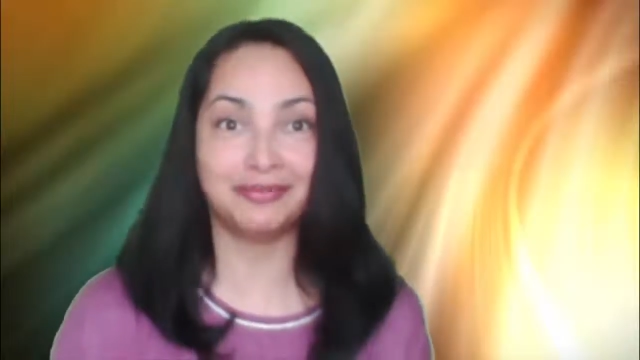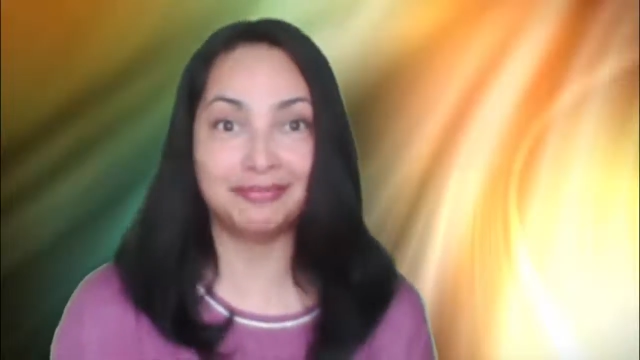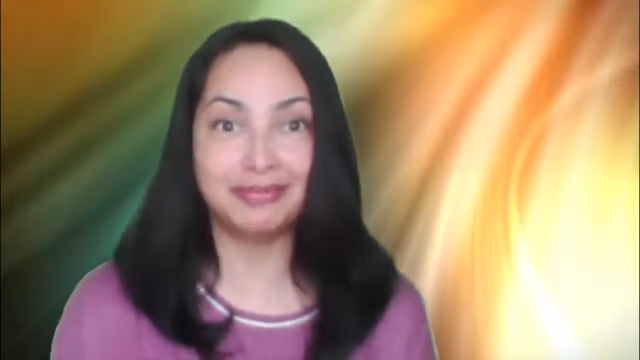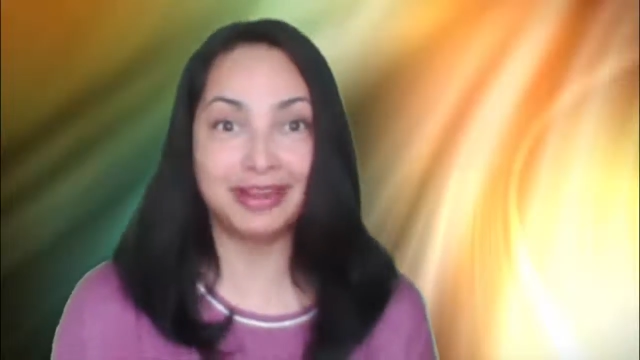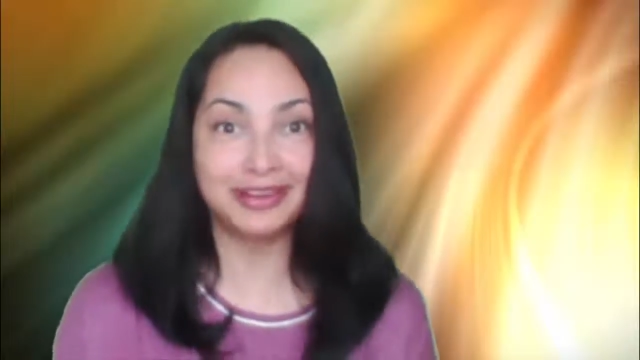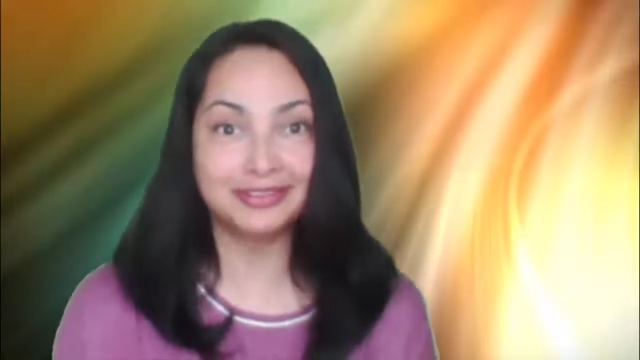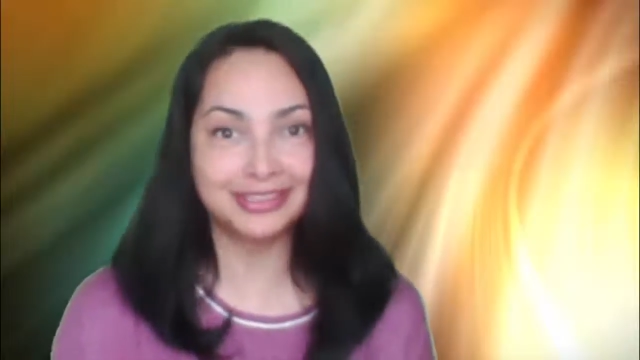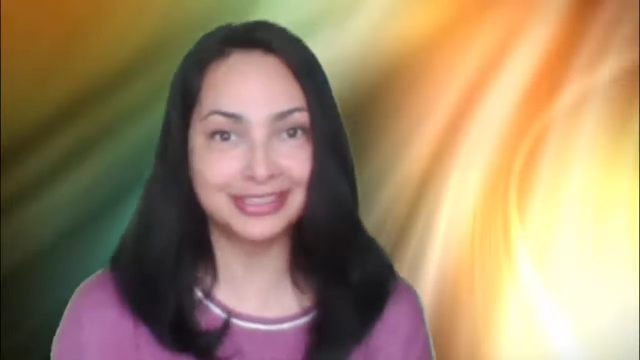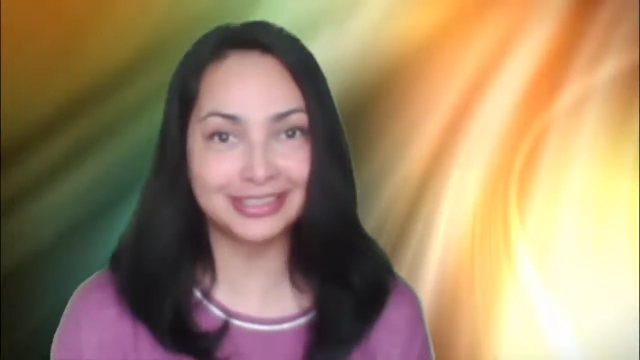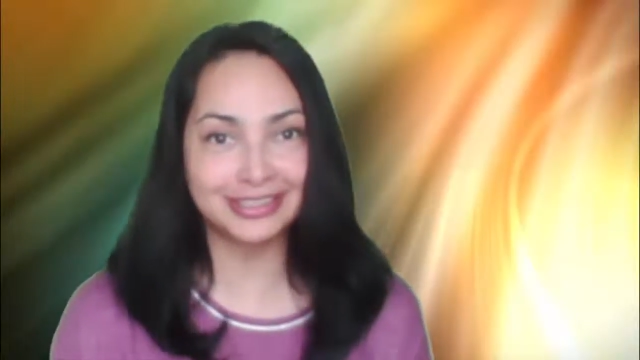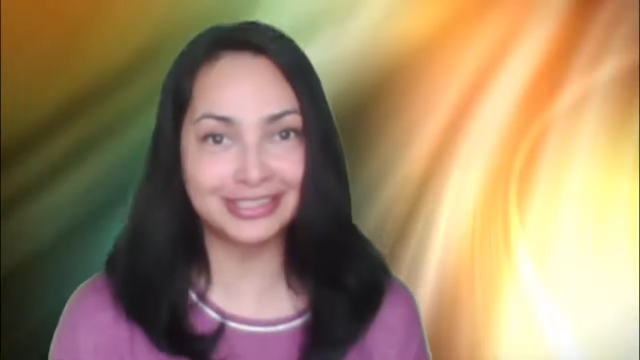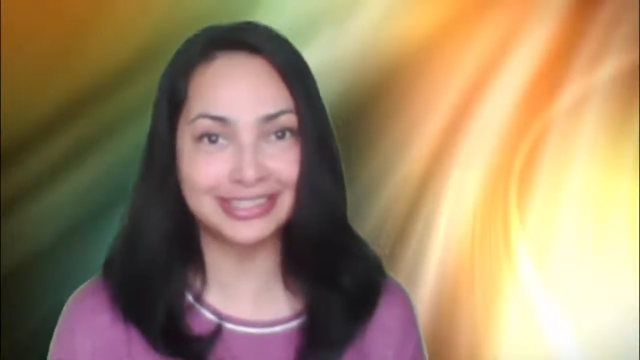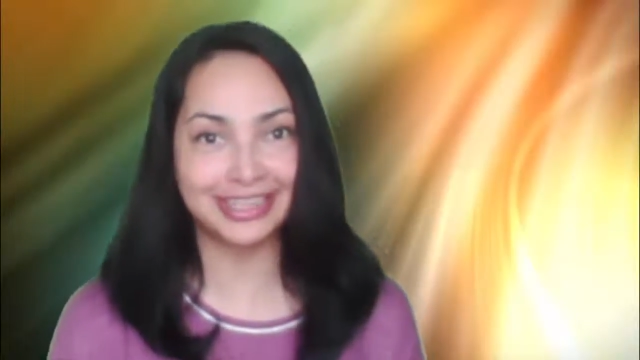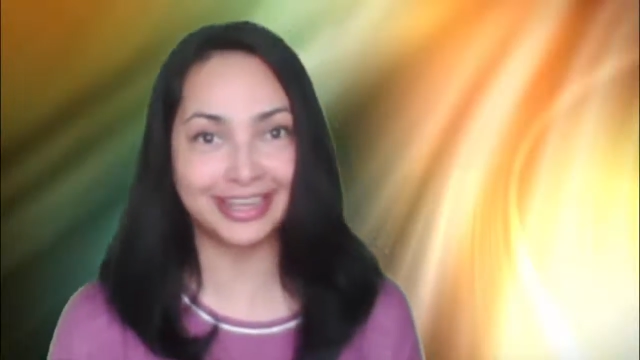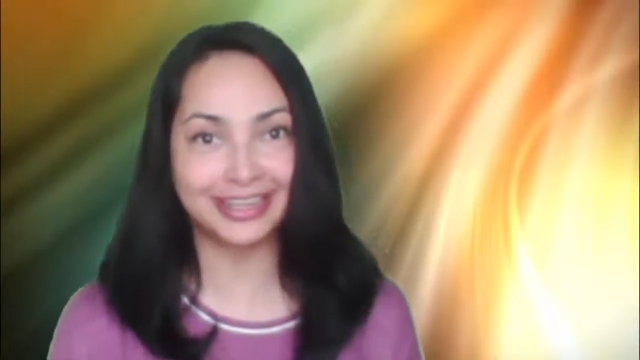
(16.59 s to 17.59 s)

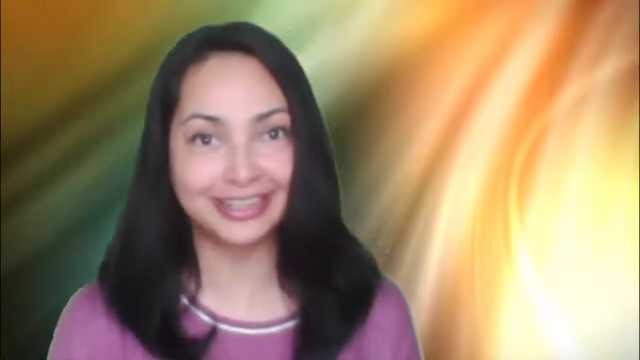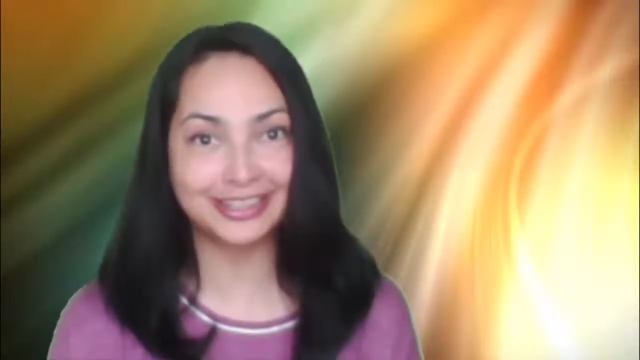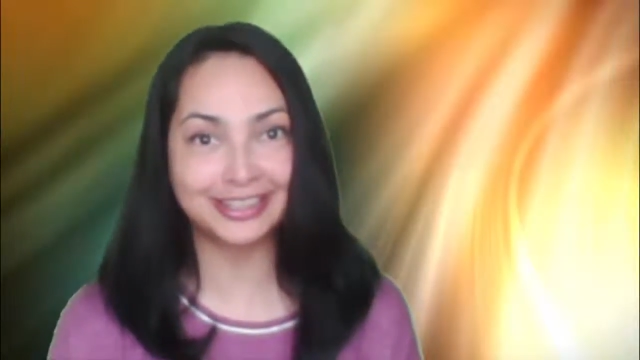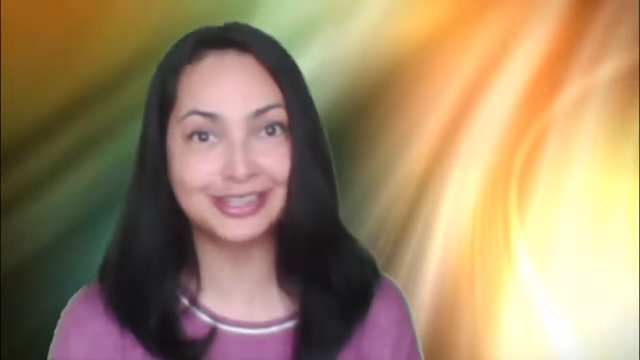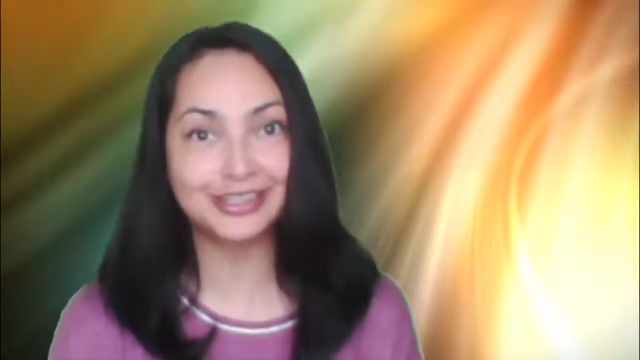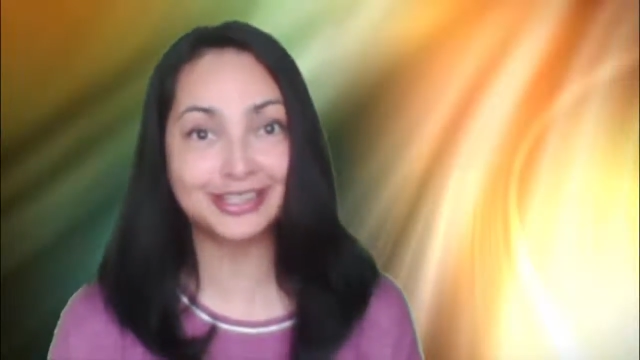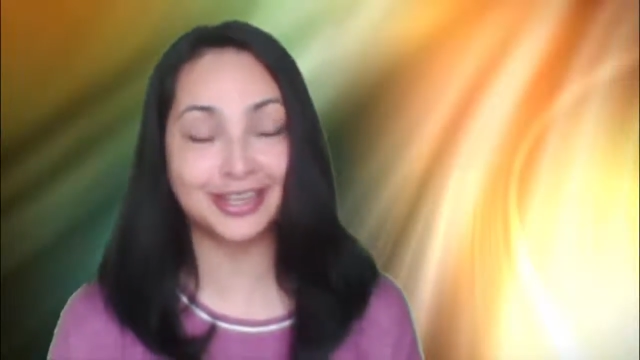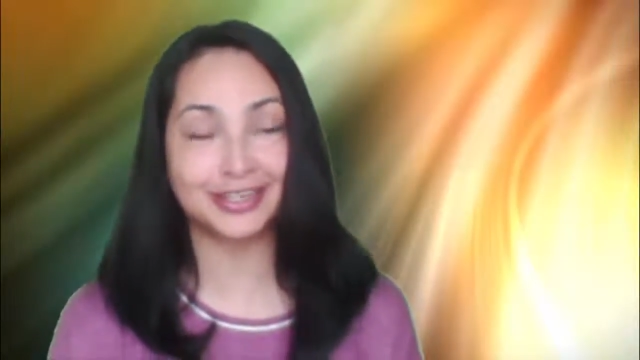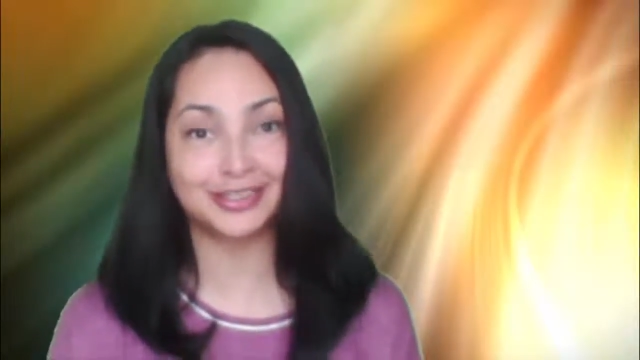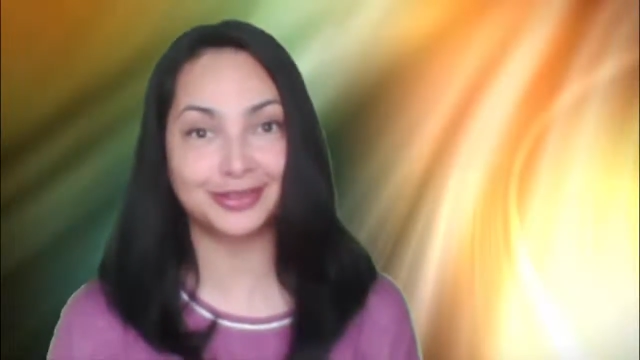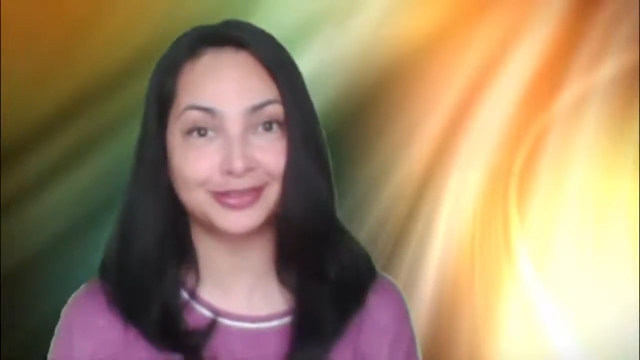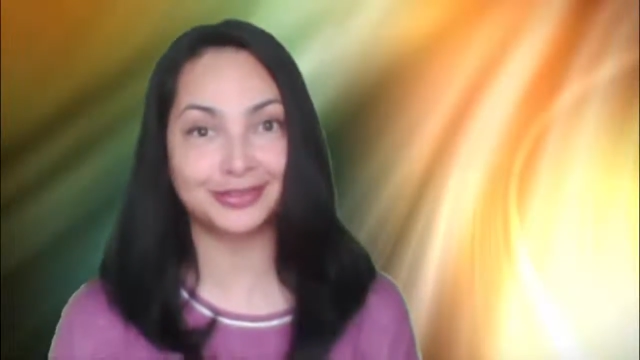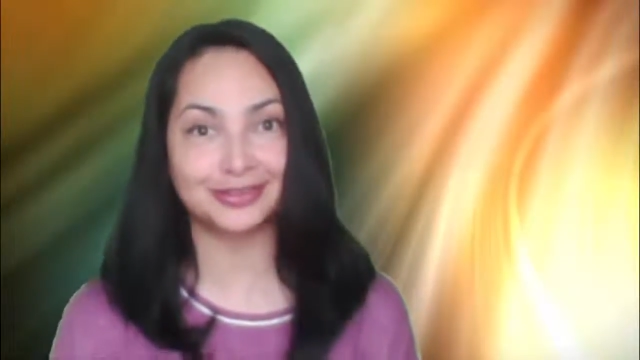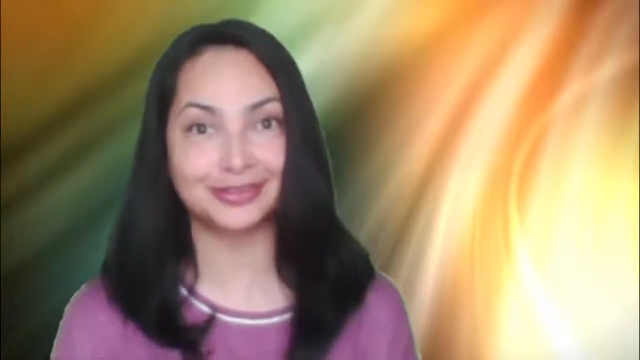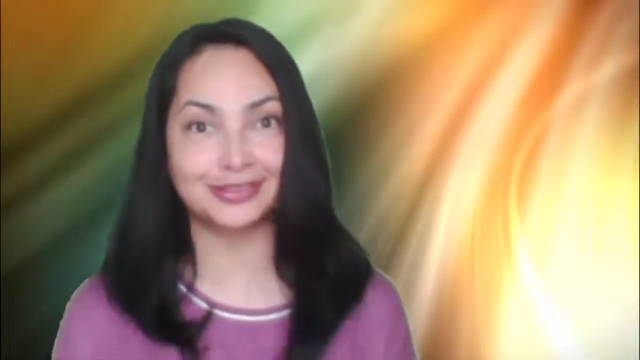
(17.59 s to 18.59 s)
mountains and shut
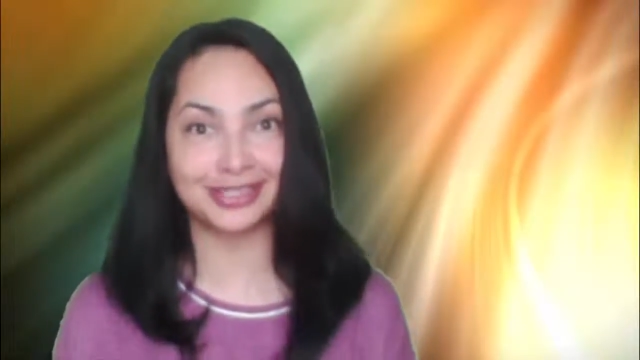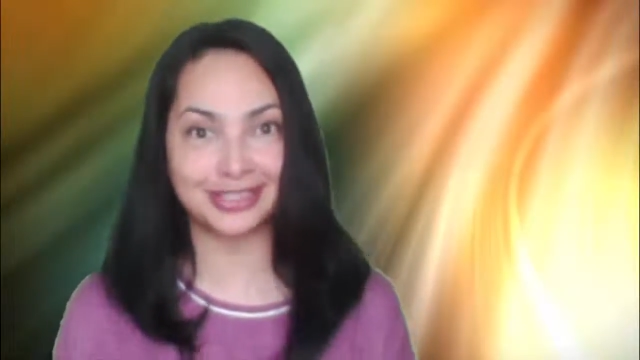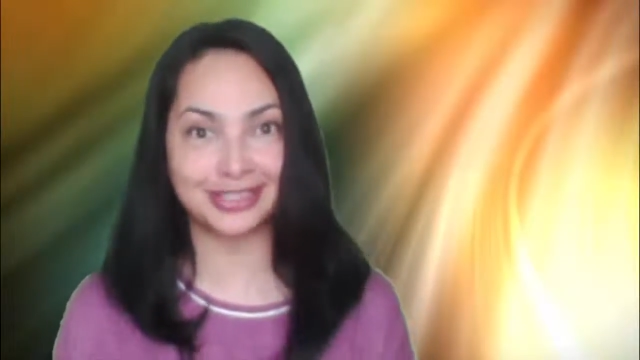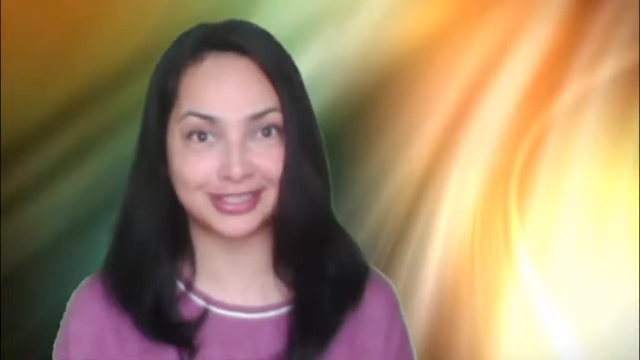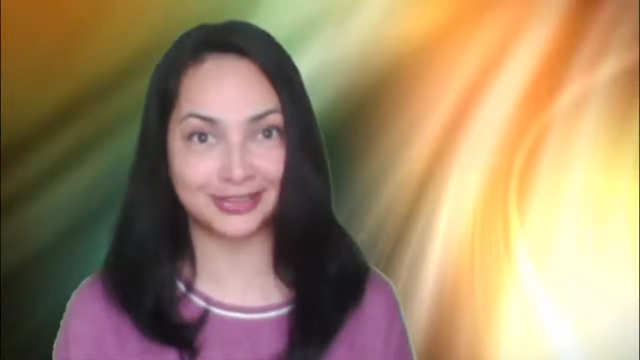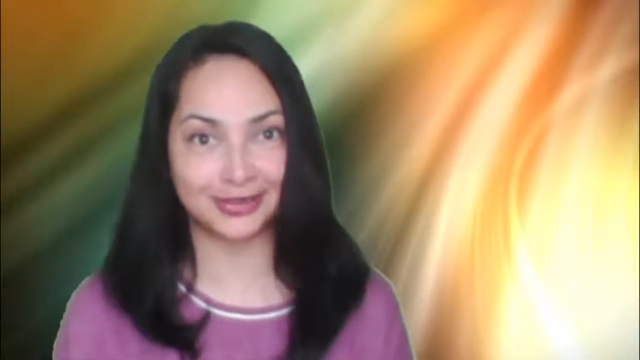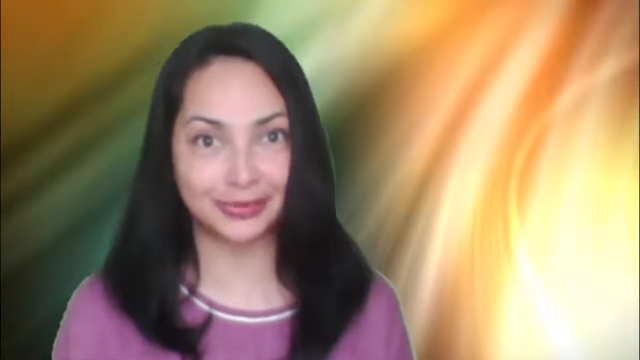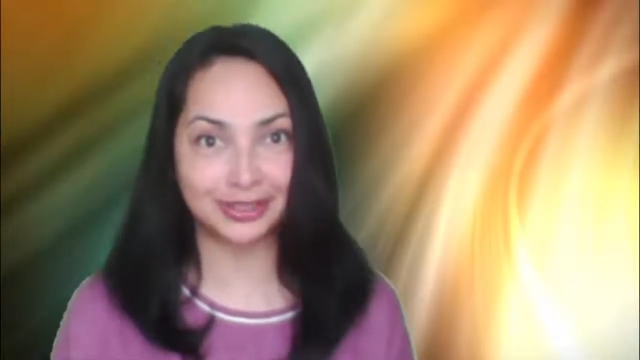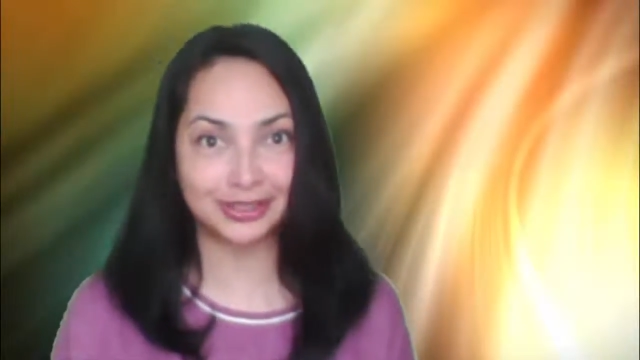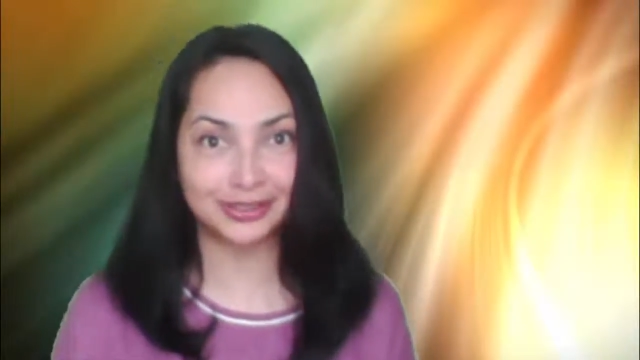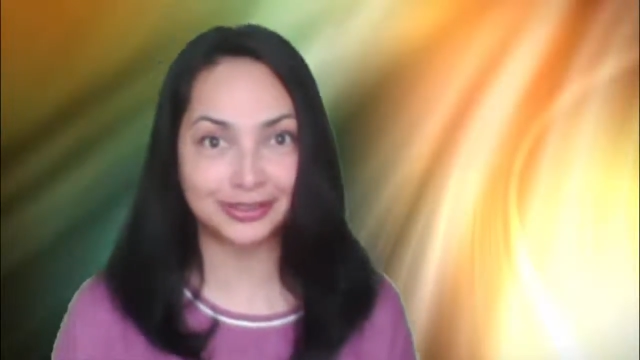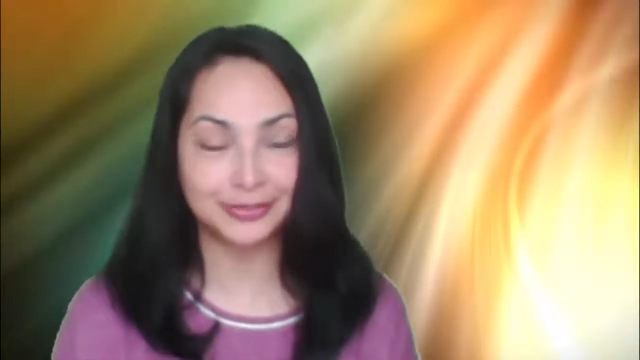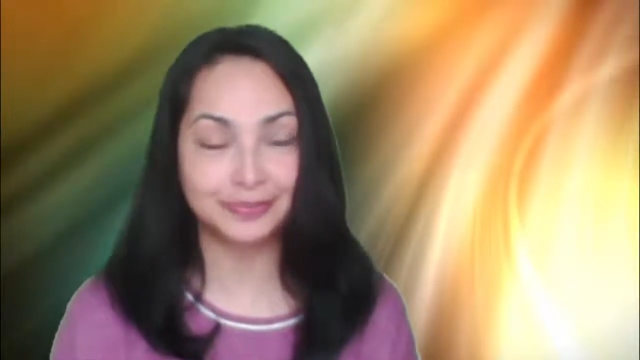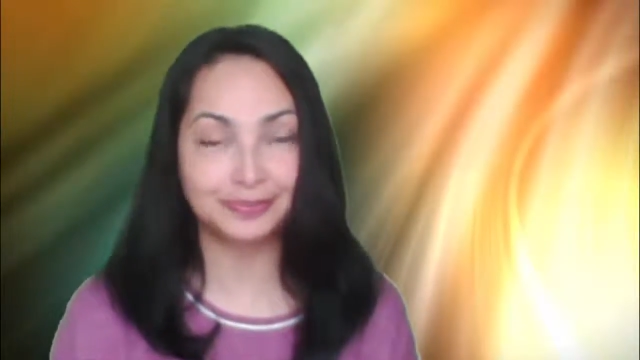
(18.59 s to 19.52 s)
out the rest of the world.